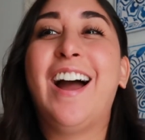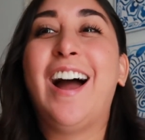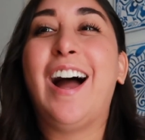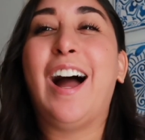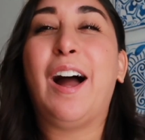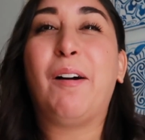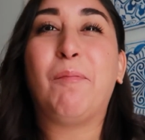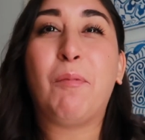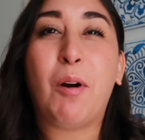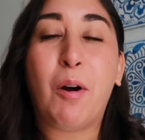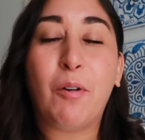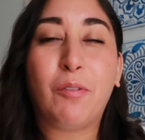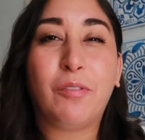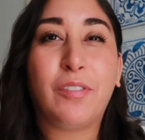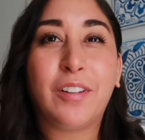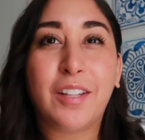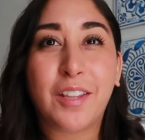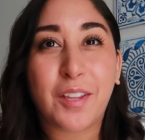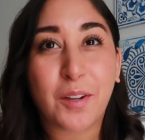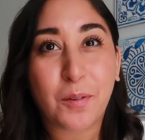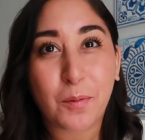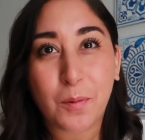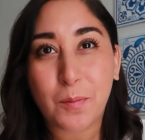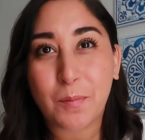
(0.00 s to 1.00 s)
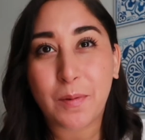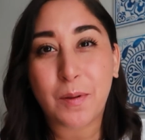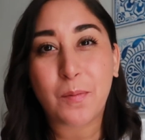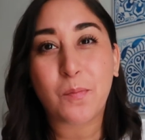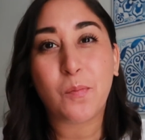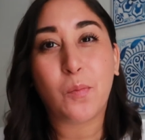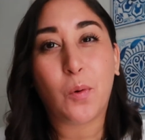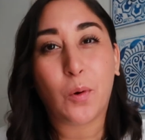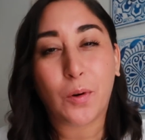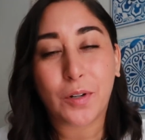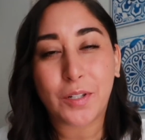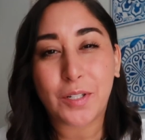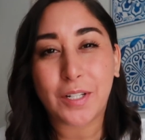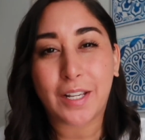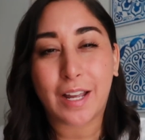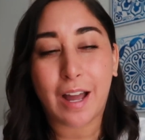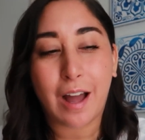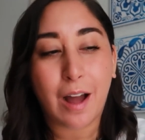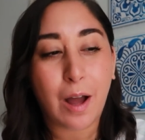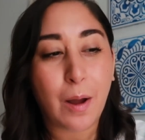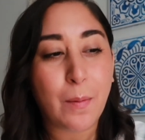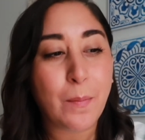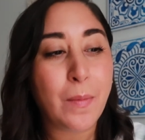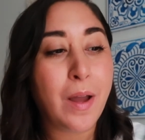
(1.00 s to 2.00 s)
Hopefully there will be more to
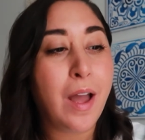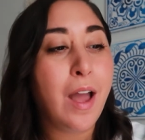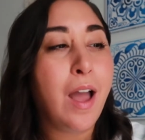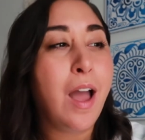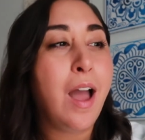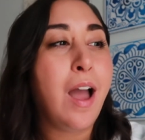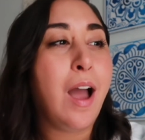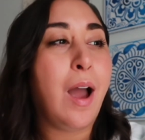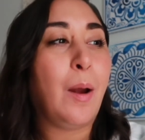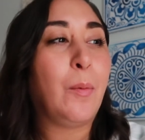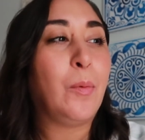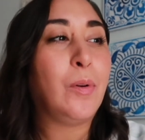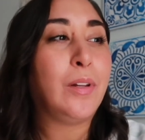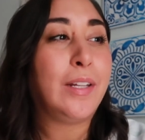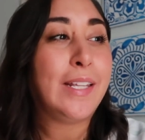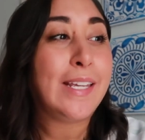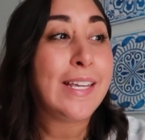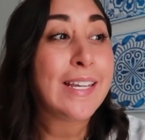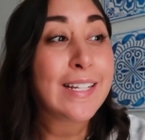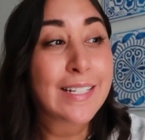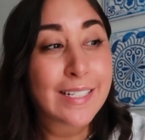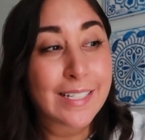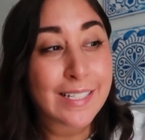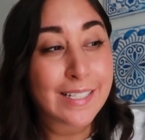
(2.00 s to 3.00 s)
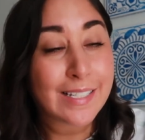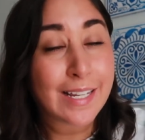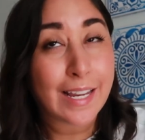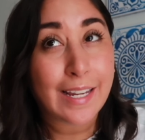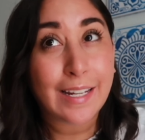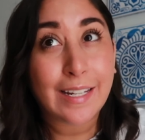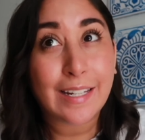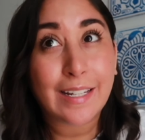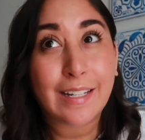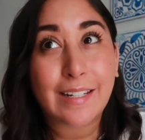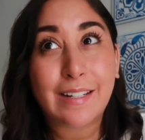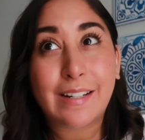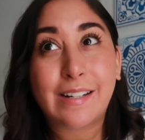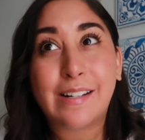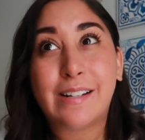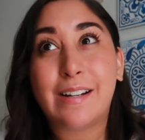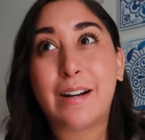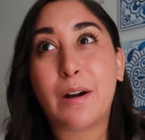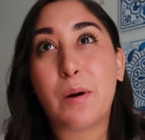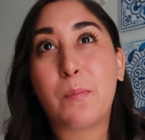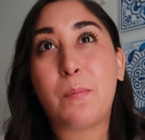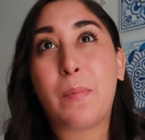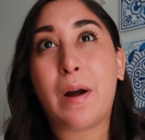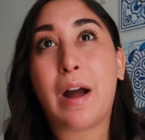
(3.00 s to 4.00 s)
come. I'm really excited
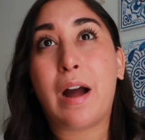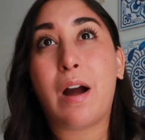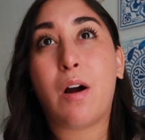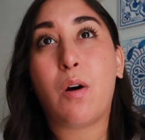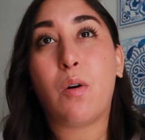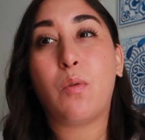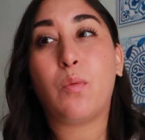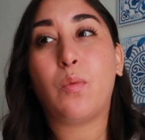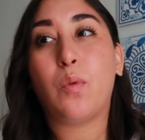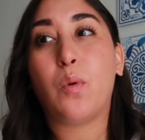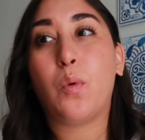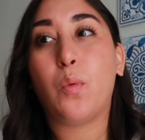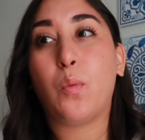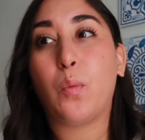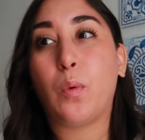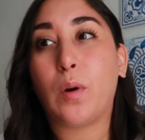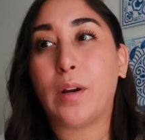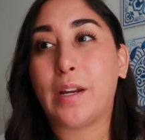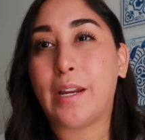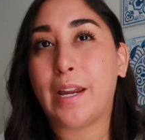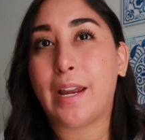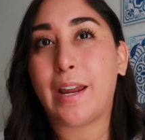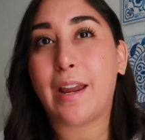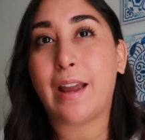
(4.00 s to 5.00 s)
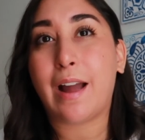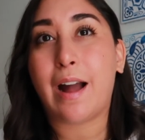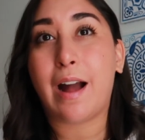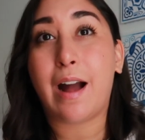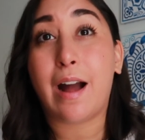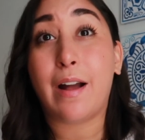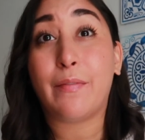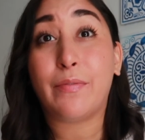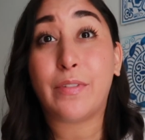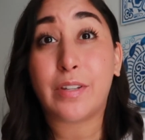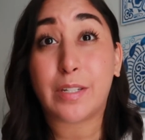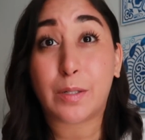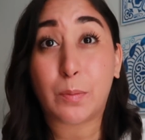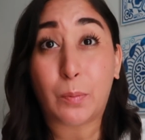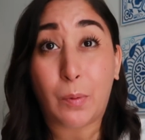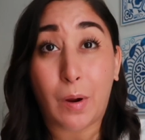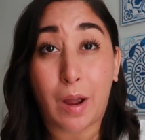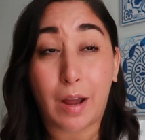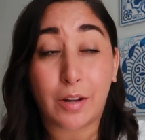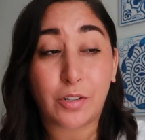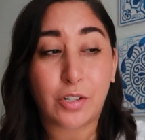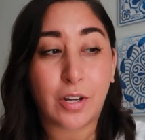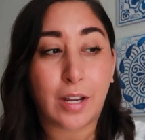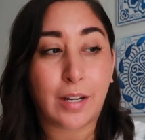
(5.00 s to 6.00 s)
about working on this
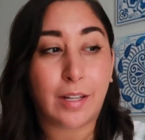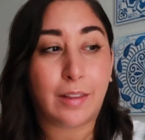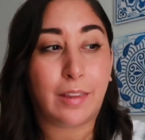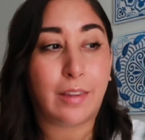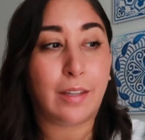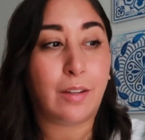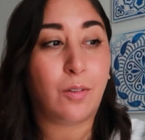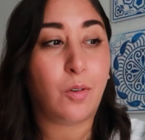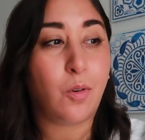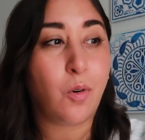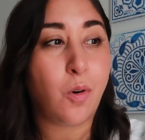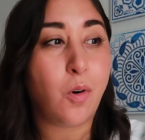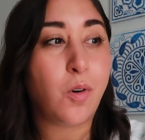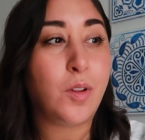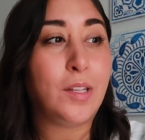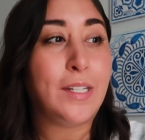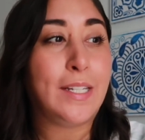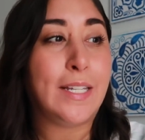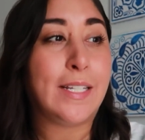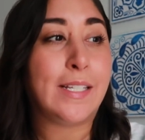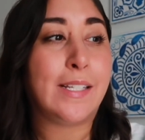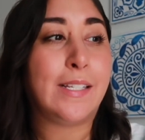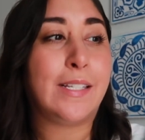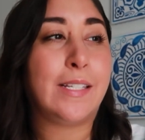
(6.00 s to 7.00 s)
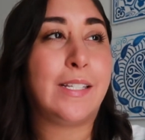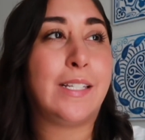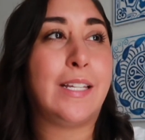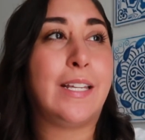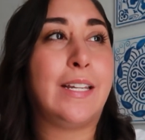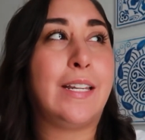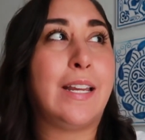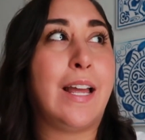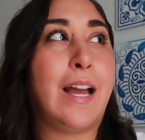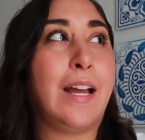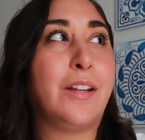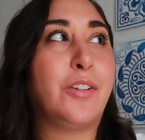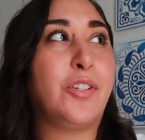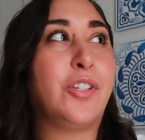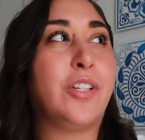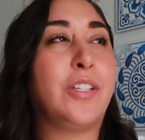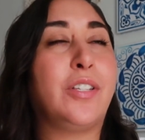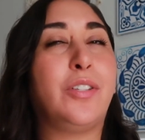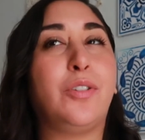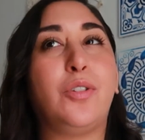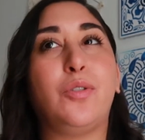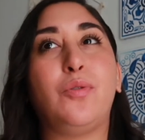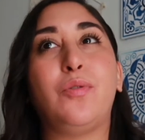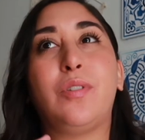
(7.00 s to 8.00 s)
project. The goal is to not
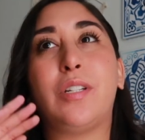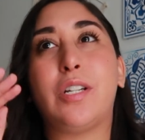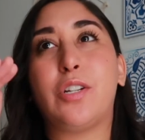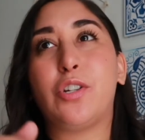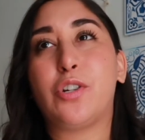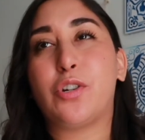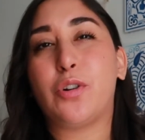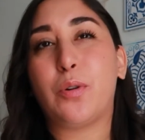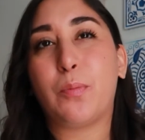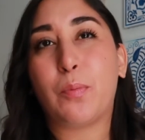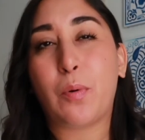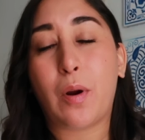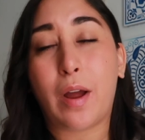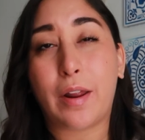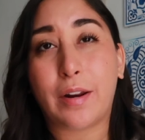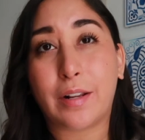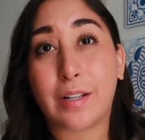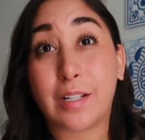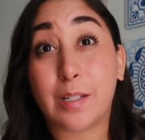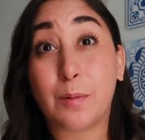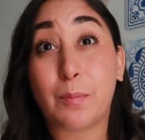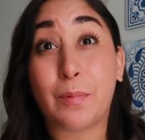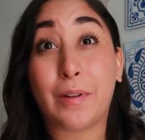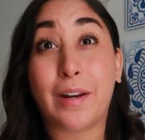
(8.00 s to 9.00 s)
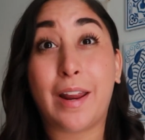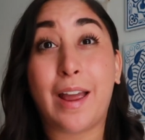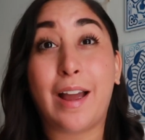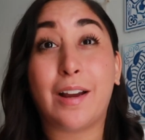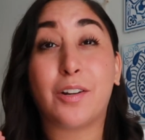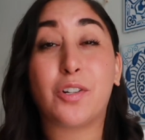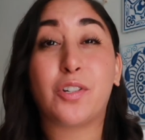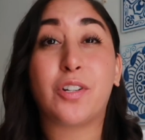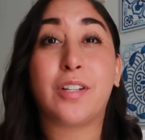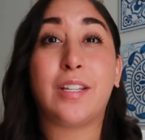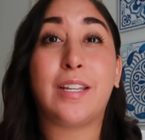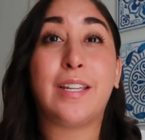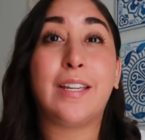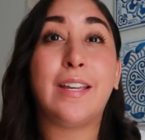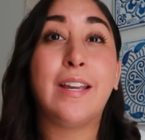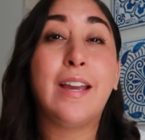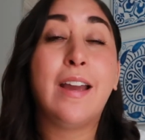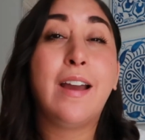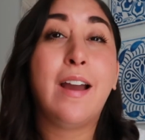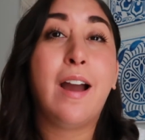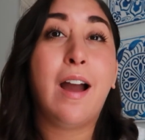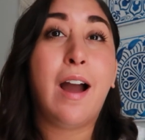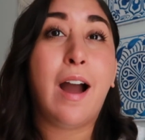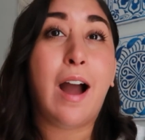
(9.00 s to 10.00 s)
just do digital products, but actually
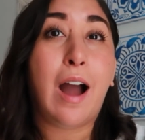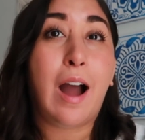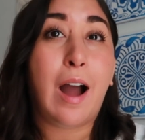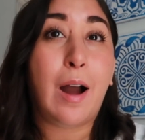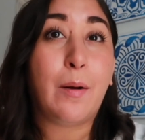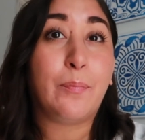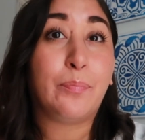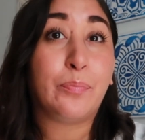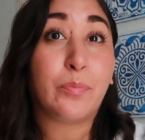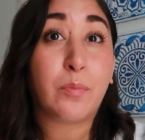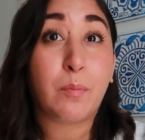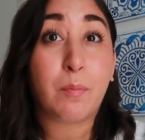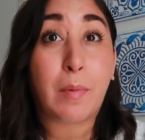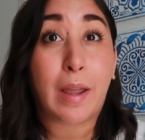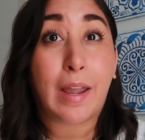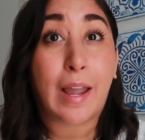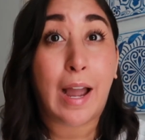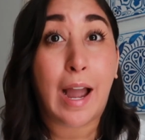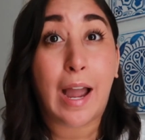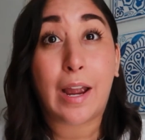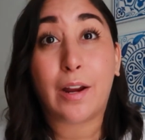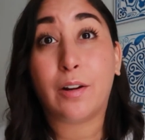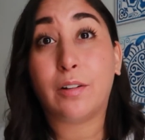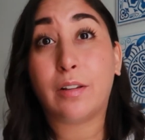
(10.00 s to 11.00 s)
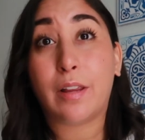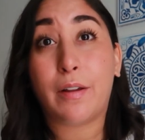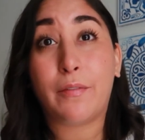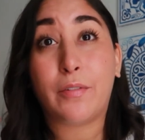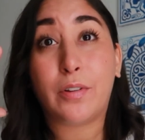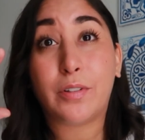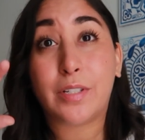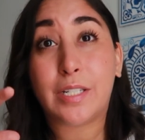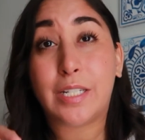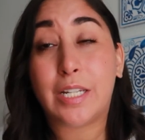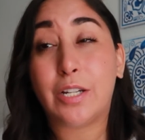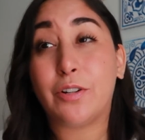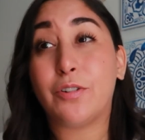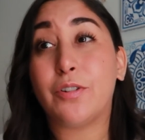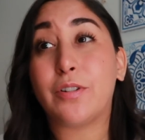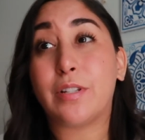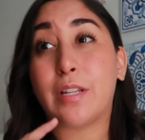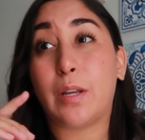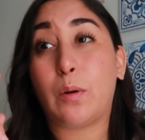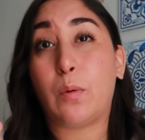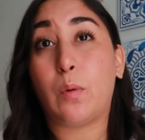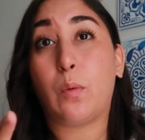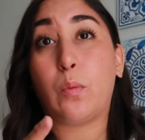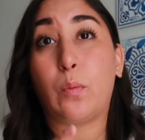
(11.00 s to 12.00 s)
my higher level tiers
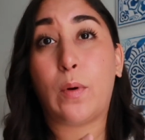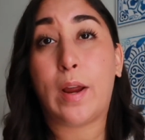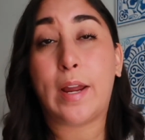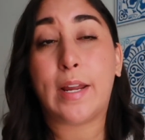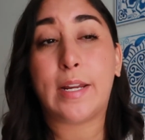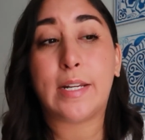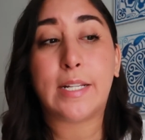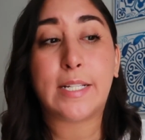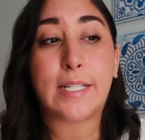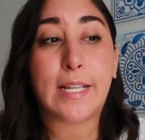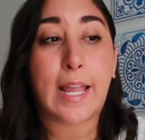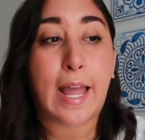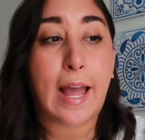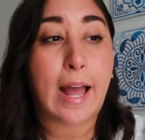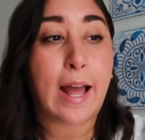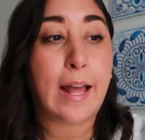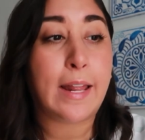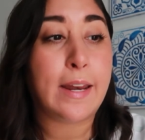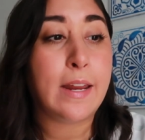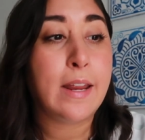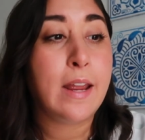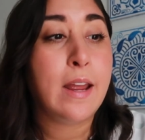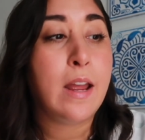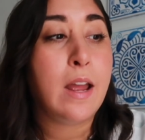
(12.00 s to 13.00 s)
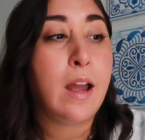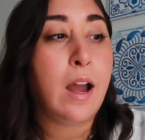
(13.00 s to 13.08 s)
like what Ryan is at.